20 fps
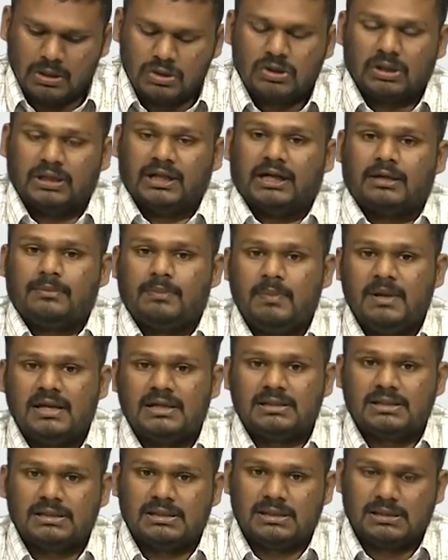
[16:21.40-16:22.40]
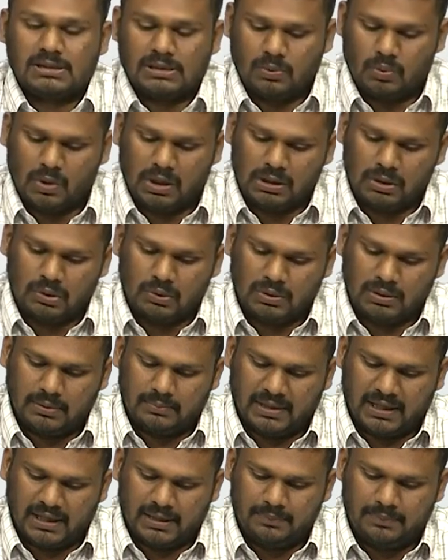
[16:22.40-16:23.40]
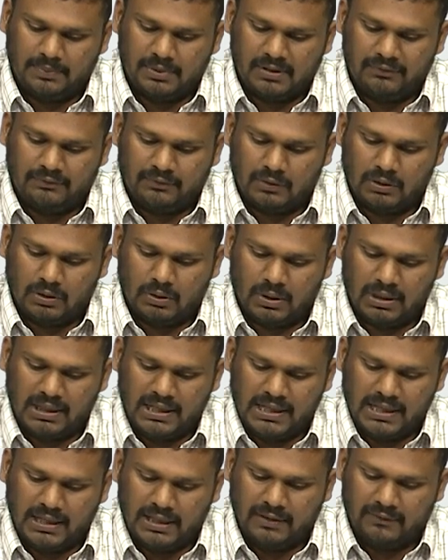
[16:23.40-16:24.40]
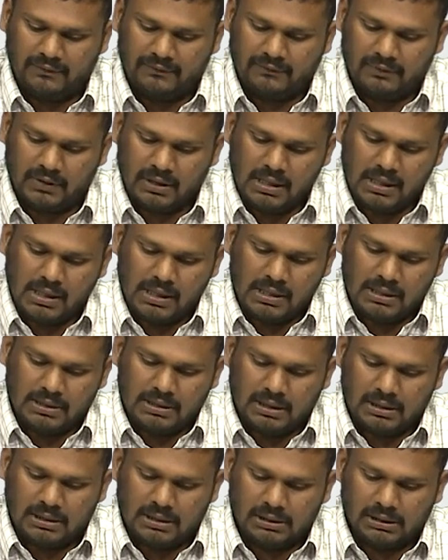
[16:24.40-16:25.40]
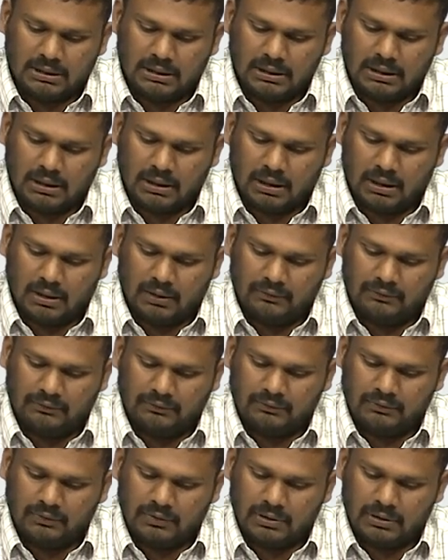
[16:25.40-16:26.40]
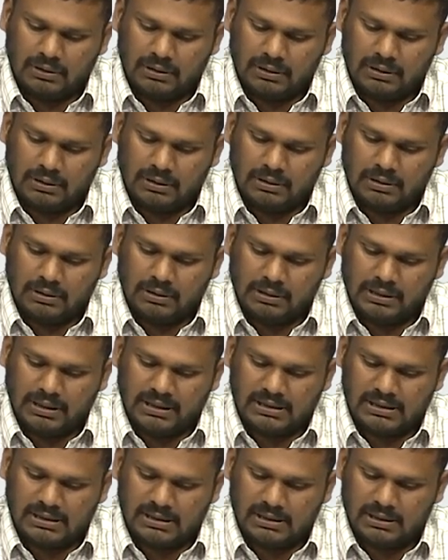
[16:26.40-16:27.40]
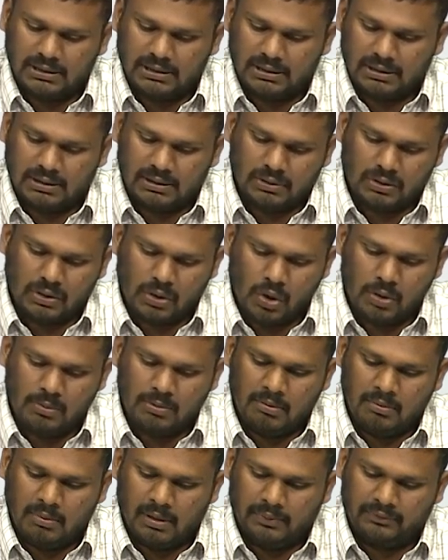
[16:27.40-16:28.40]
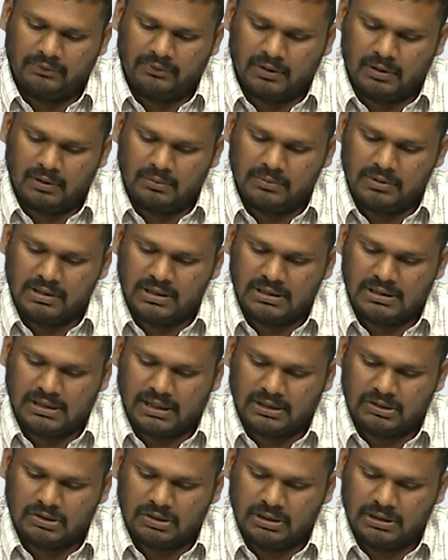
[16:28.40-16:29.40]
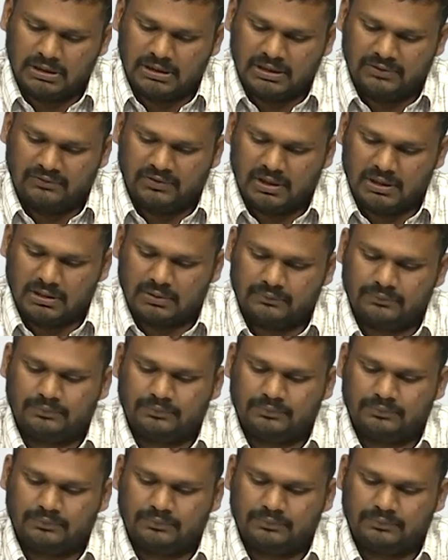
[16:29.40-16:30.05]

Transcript: So, that means this is a one to one map if and only if the kernel of this uh, homomorphism is actually trivial.